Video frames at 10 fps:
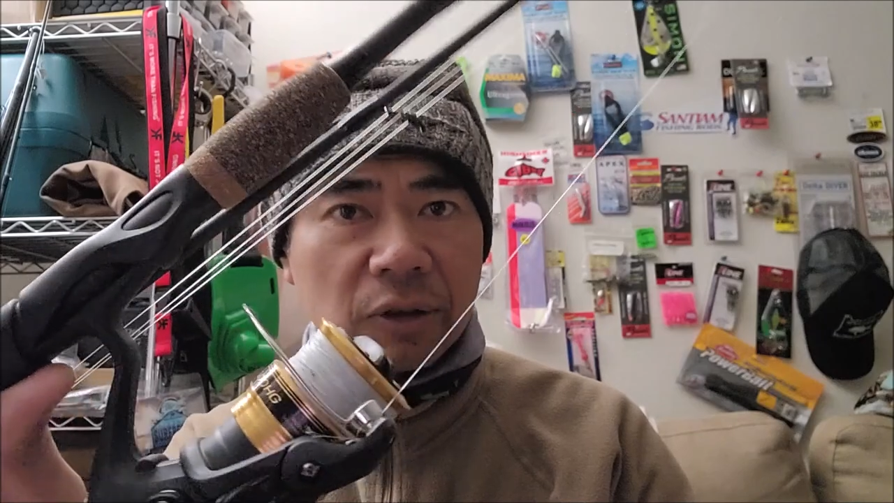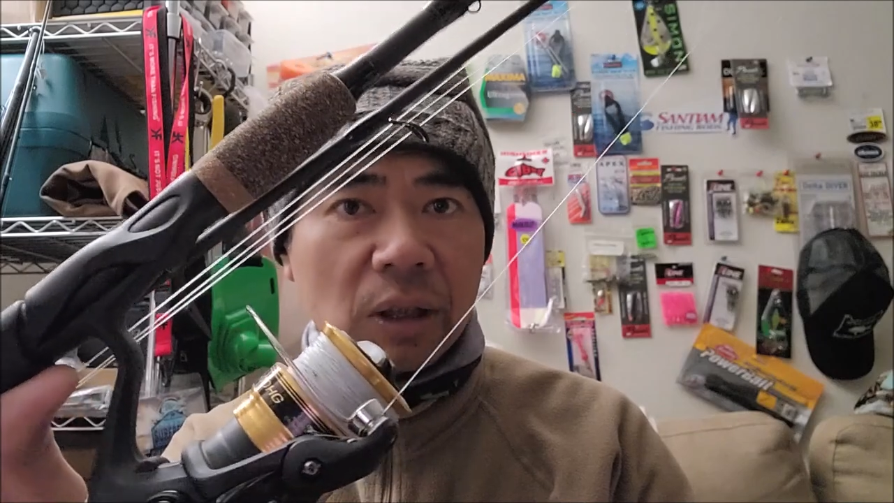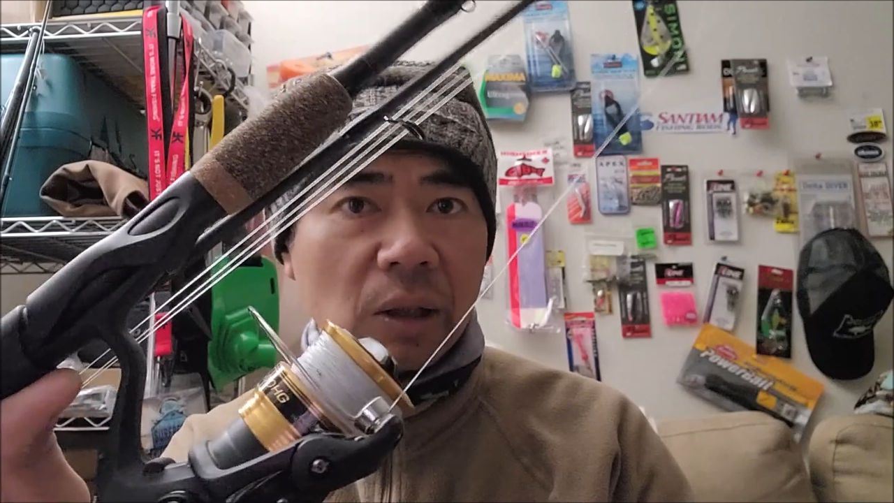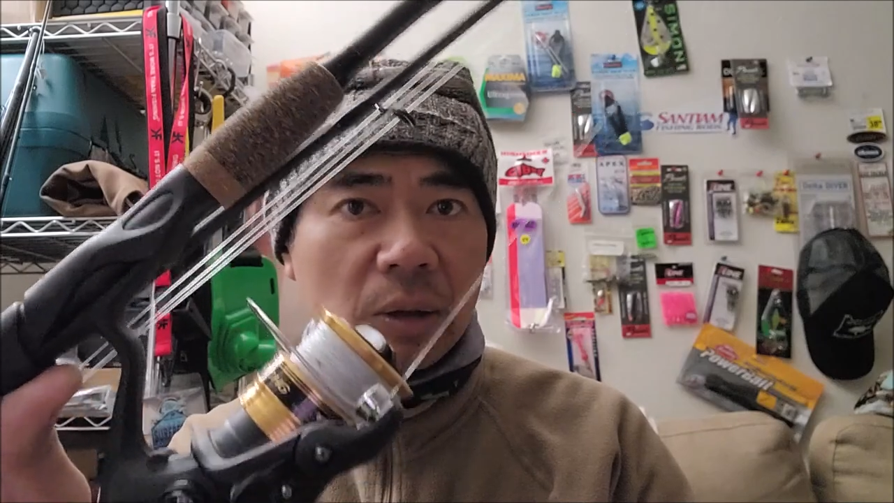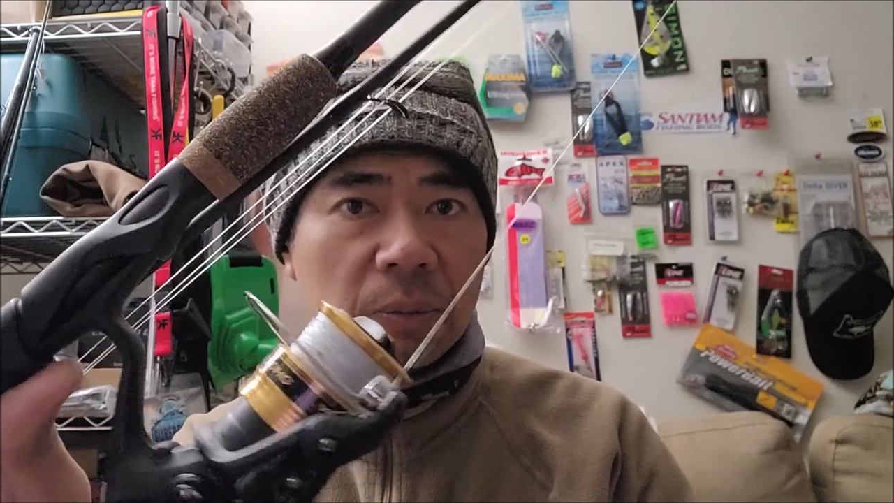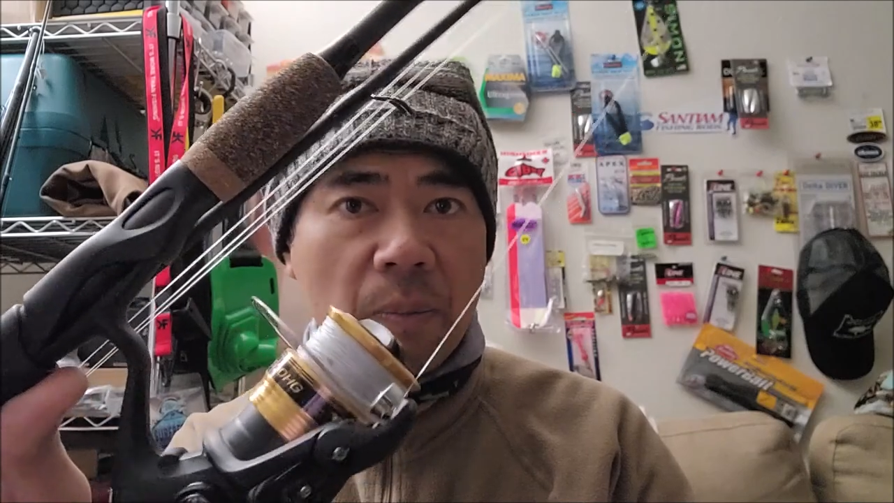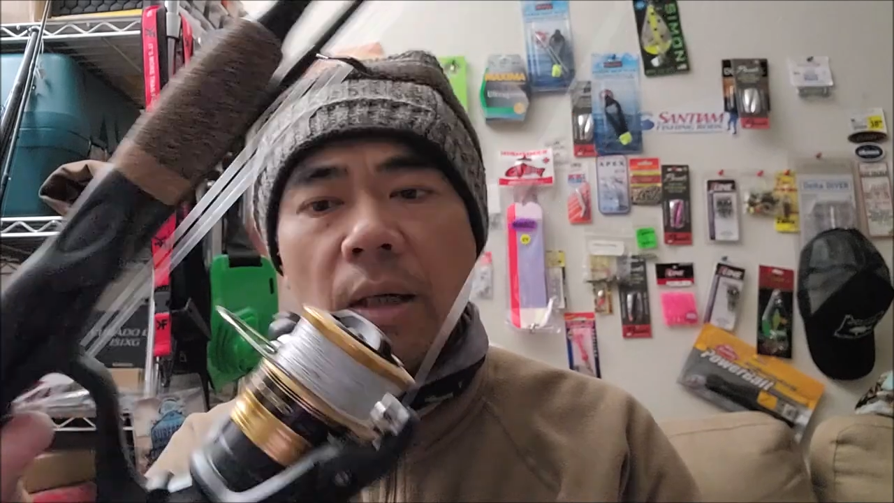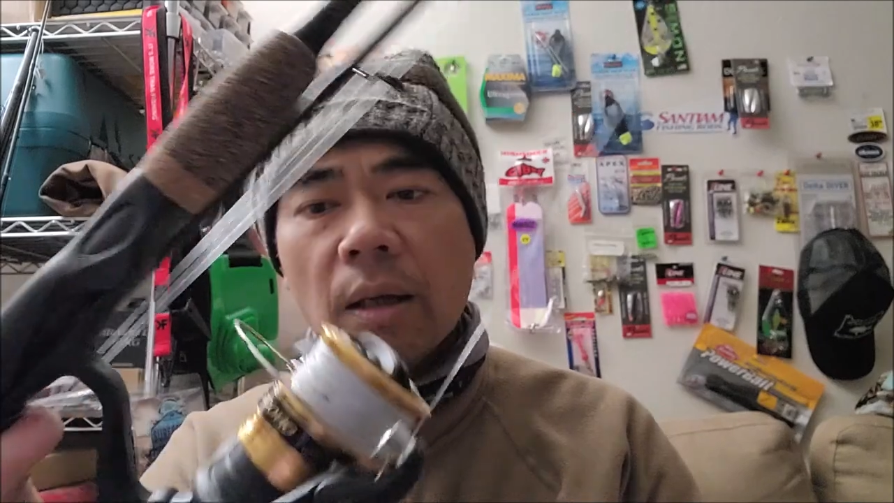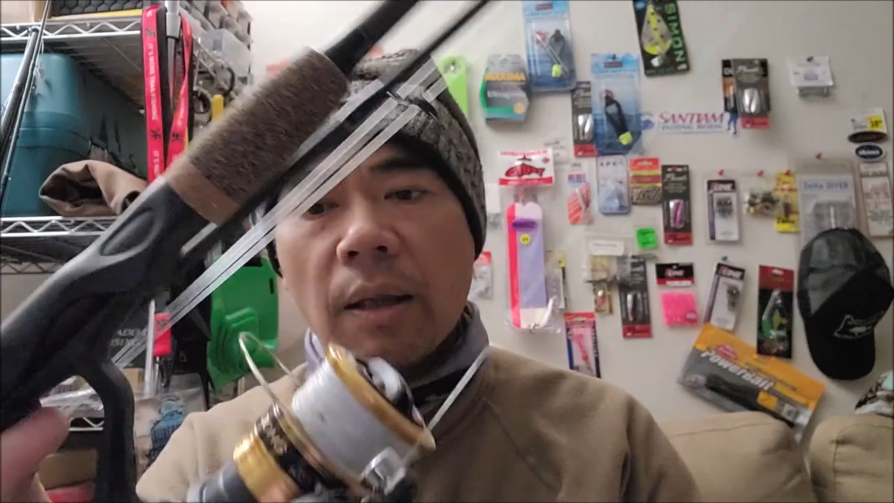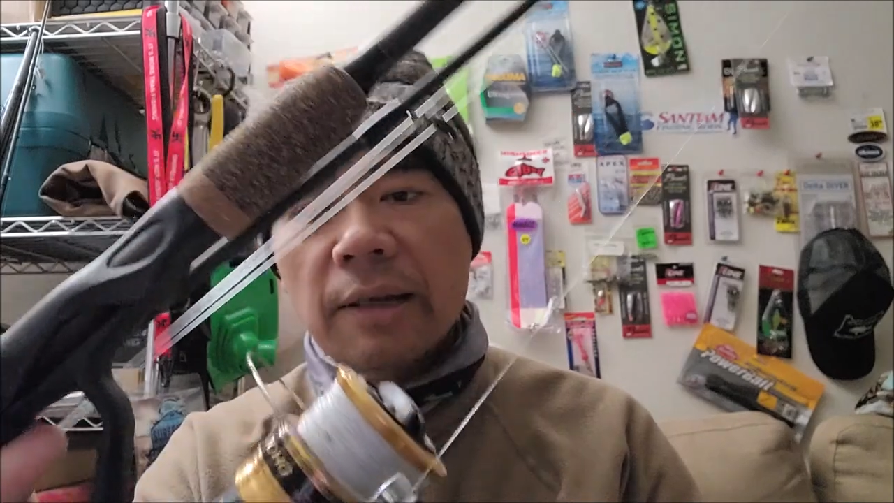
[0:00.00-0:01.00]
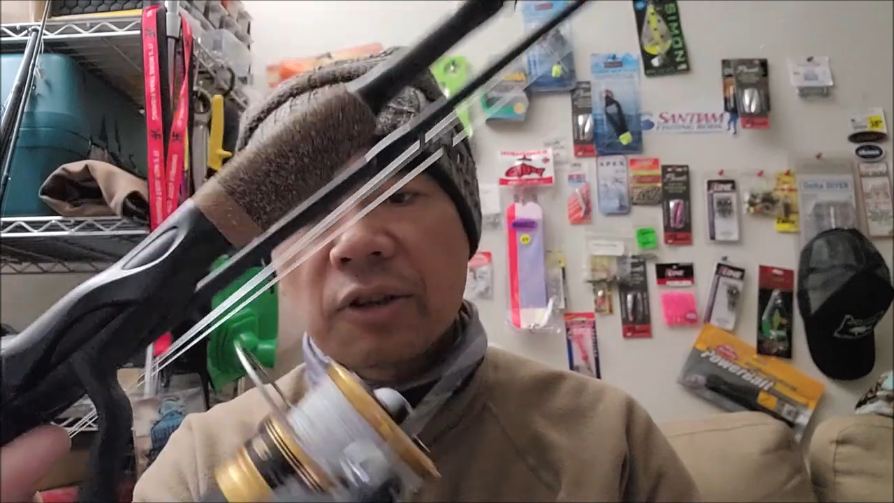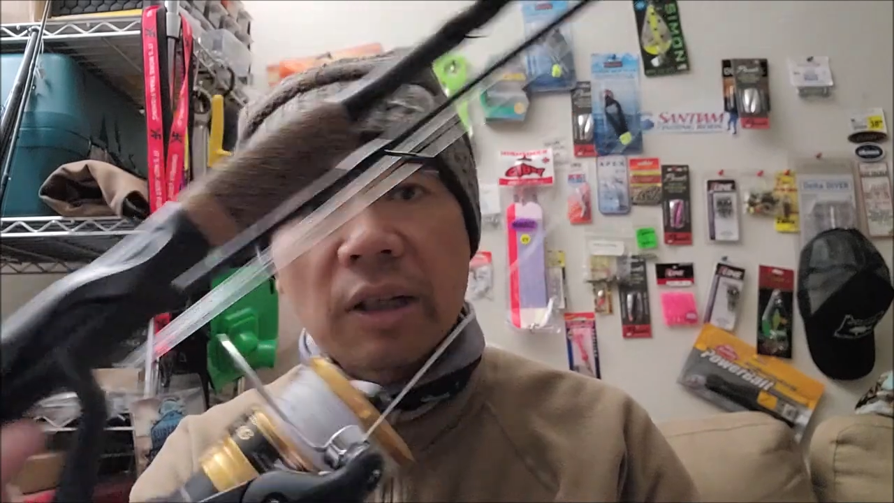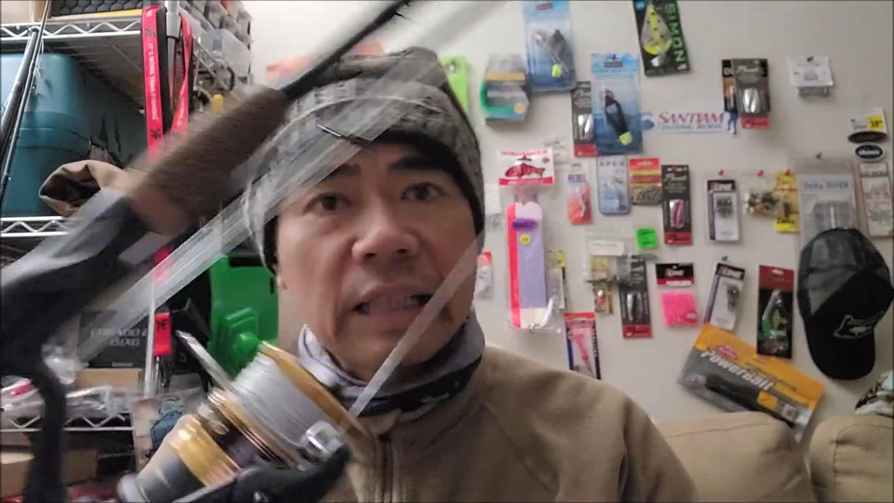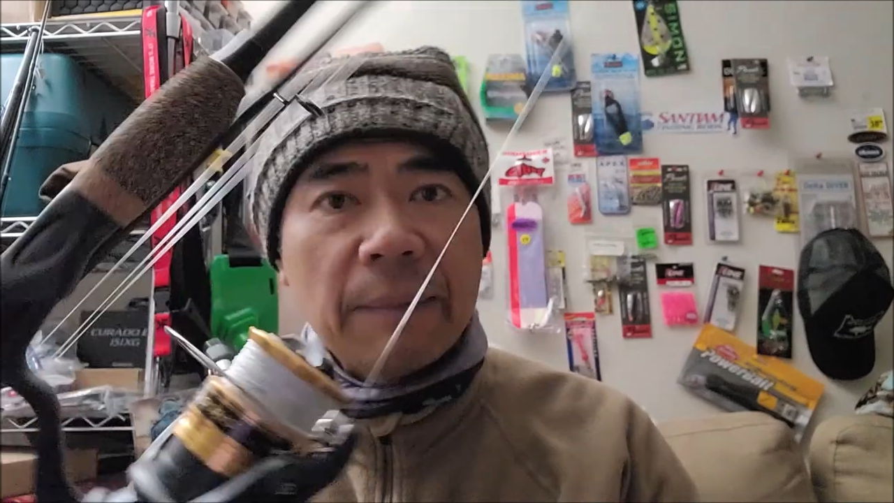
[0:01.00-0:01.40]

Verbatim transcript: So that's going to